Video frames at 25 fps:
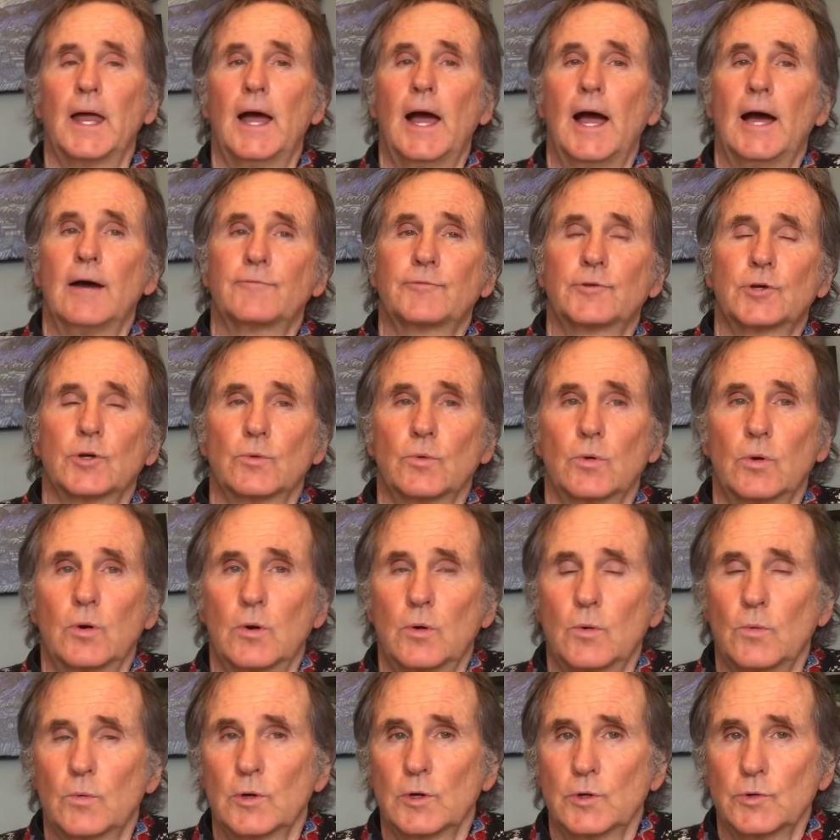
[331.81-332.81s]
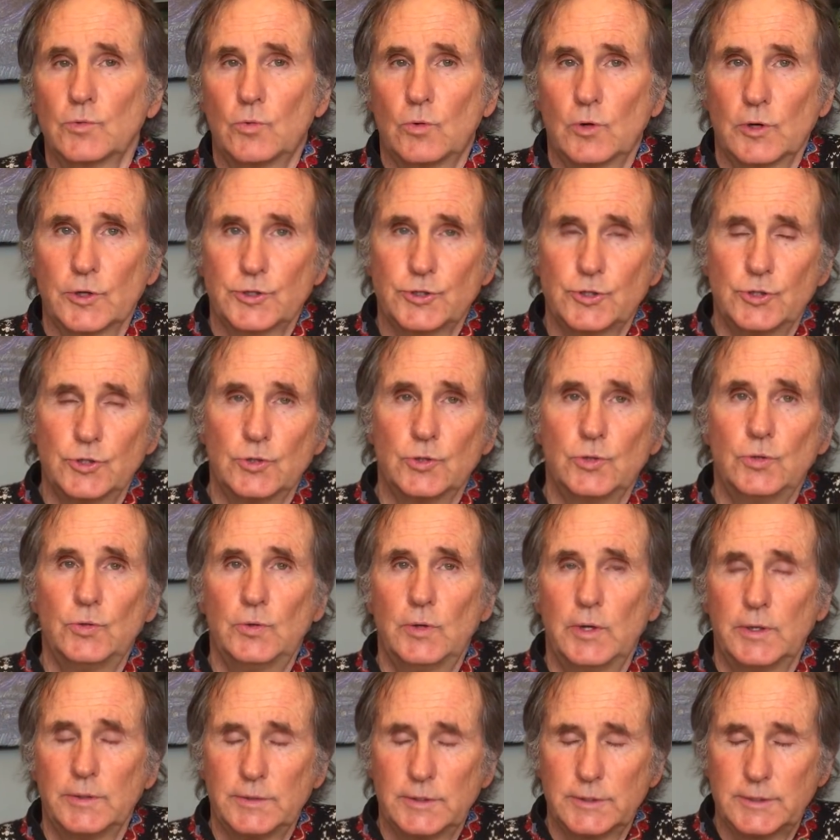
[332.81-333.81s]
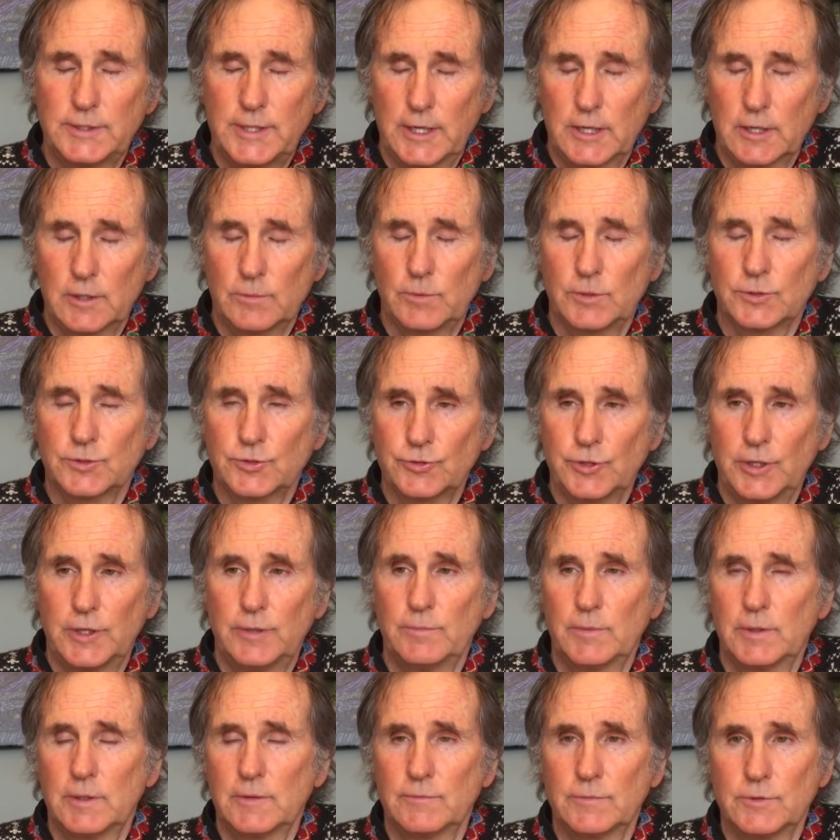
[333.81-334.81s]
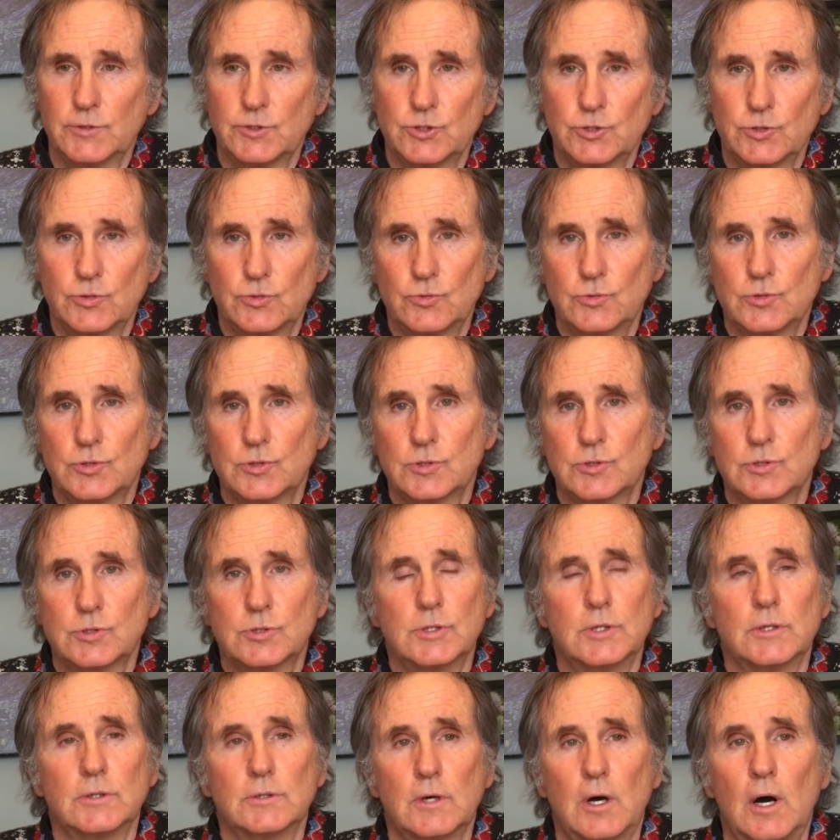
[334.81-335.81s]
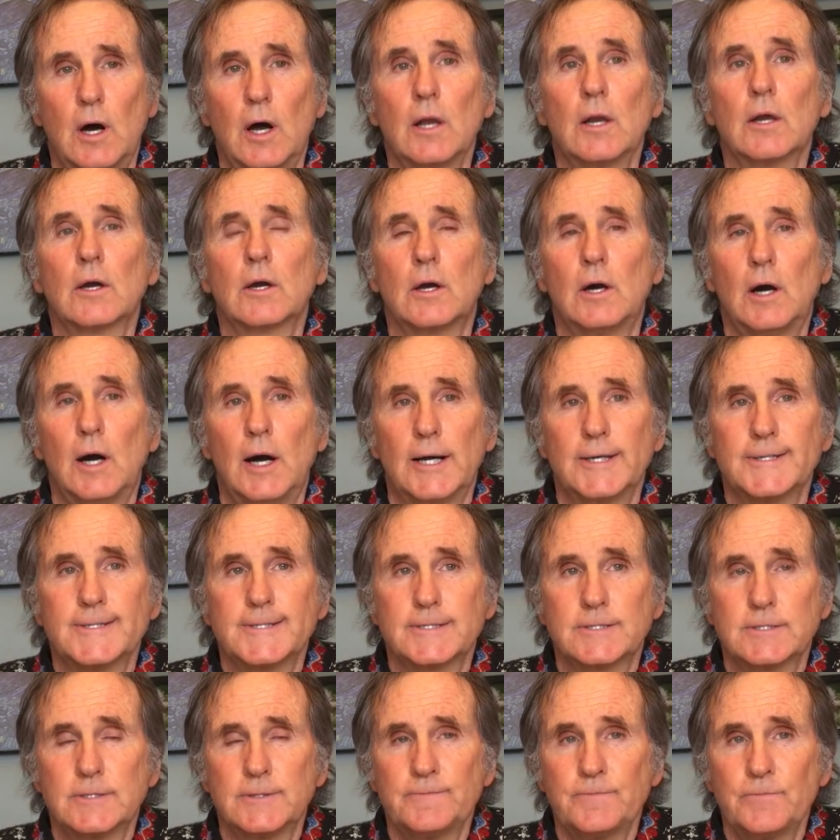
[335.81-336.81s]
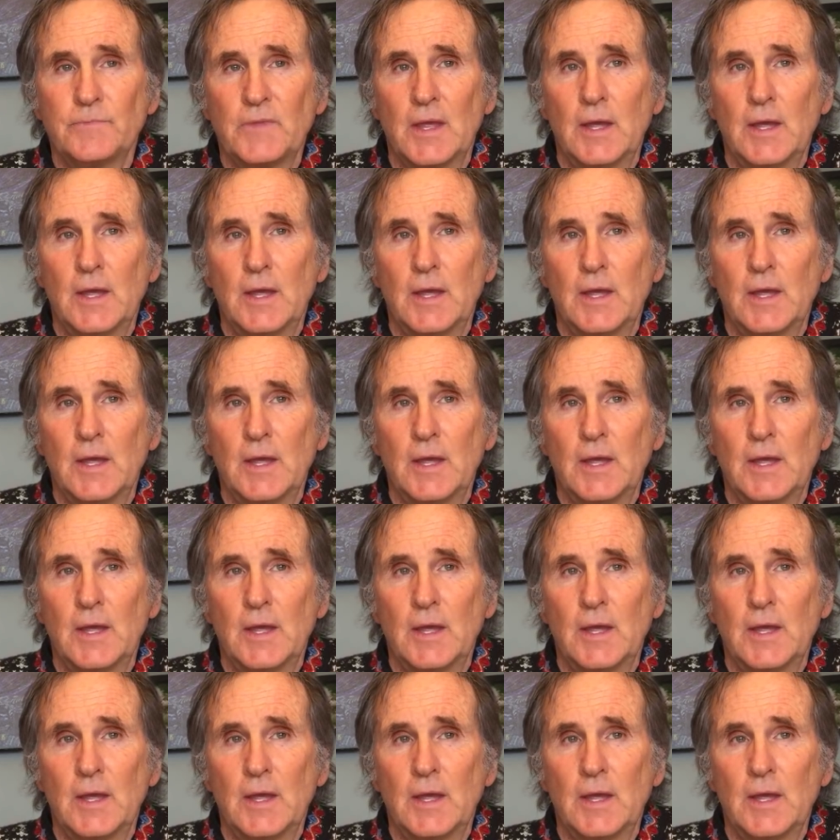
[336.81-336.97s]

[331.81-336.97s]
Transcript: after World War II and the terrible treatment of the Jews in the Holocaust